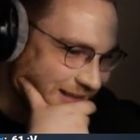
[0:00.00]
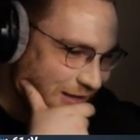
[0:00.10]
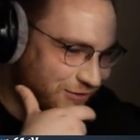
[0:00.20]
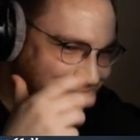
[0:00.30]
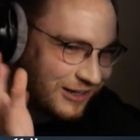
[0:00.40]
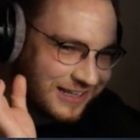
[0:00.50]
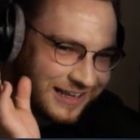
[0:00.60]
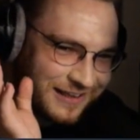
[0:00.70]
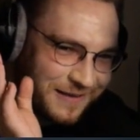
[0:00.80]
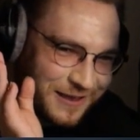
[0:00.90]
If it's not,
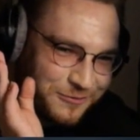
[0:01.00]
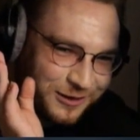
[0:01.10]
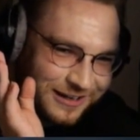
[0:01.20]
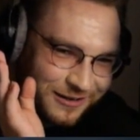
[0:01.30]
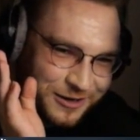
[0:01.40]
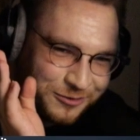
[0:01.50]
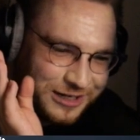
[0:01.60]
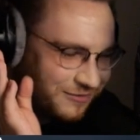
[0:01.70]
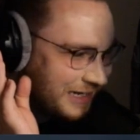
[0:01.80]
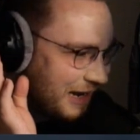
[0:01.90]
a, uh, you would you
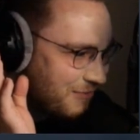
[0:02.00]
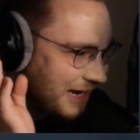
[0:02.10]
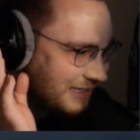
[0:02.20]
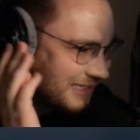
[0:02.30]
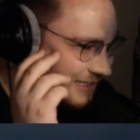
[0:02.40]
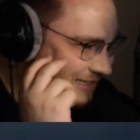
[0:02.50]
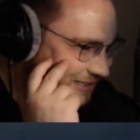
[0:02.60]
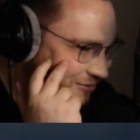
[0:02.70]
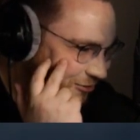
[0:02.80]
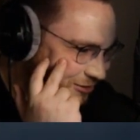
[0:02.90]
wouldn't even get mad at six six
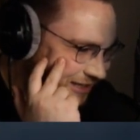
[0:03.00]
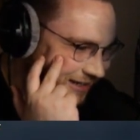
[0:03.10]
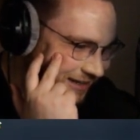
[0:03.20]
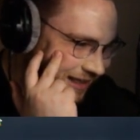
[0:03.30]
zero. What the hell?